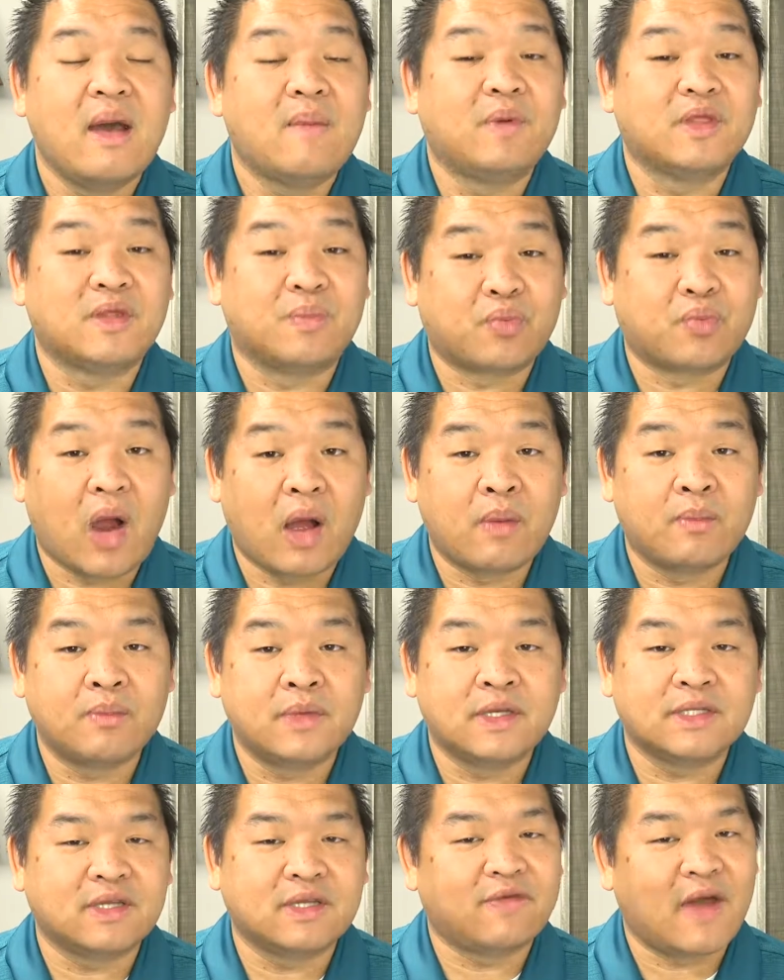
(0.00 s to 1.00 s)
But the problem
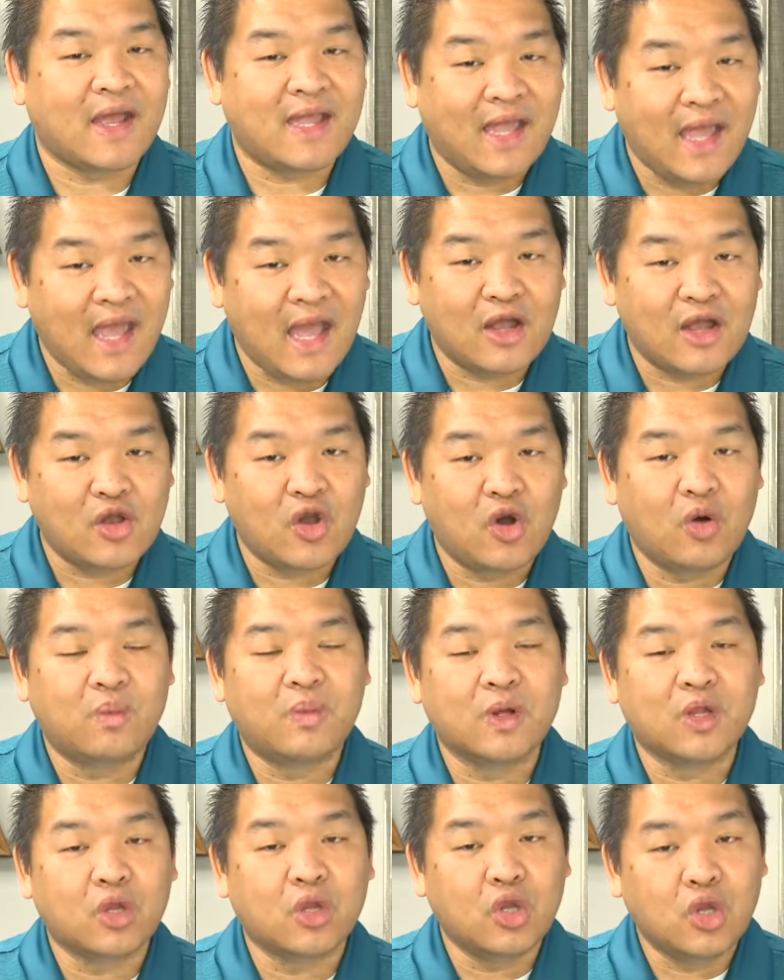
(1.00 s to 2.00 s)
is if I can't go
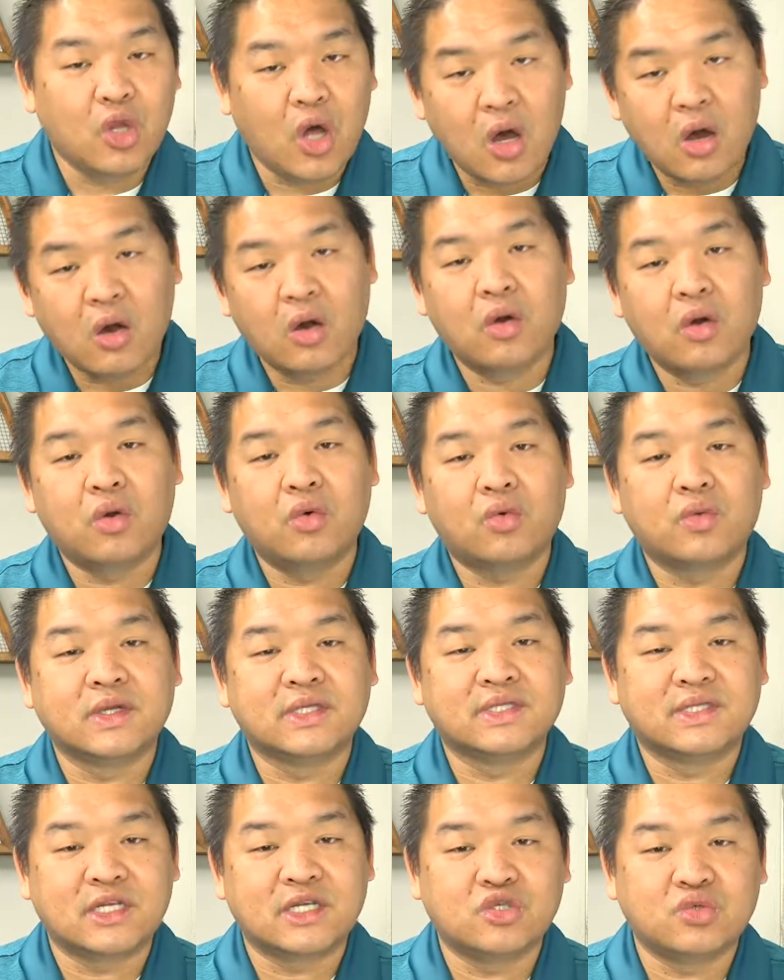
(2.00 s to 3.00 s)
below
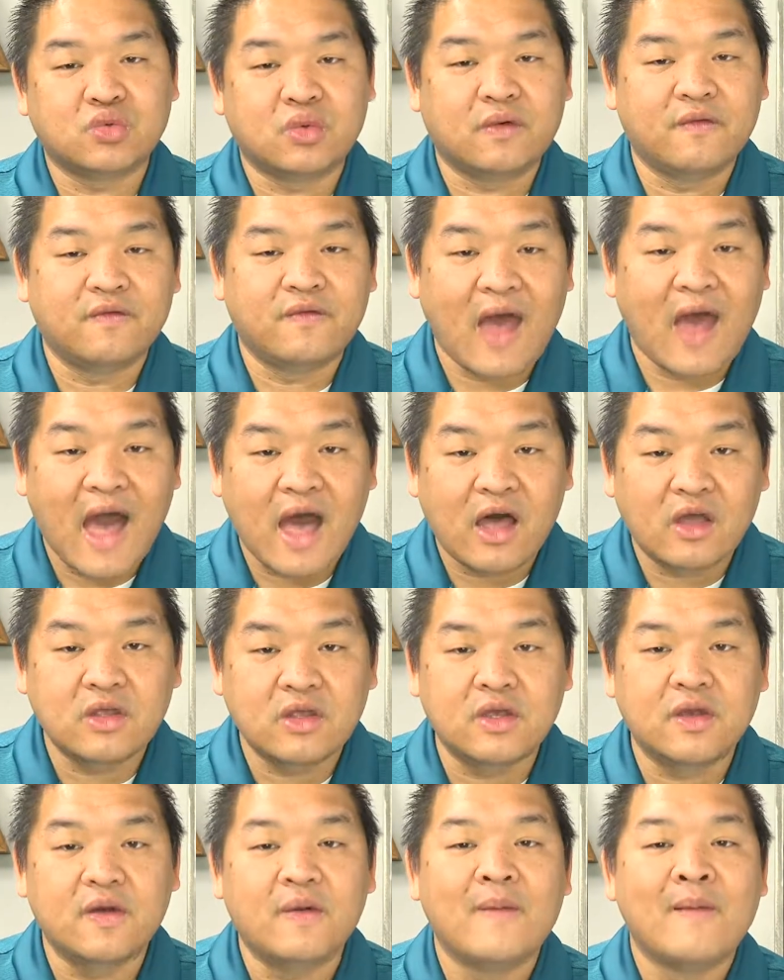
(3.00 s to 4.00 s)
residual
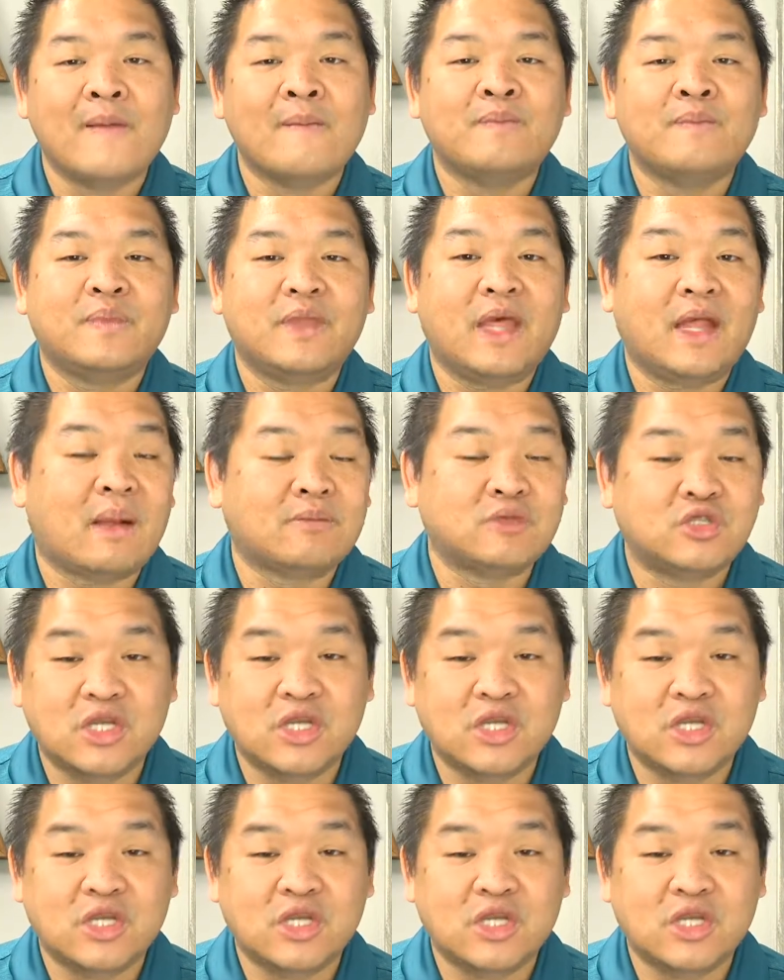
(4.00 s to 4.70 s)
value, then I'm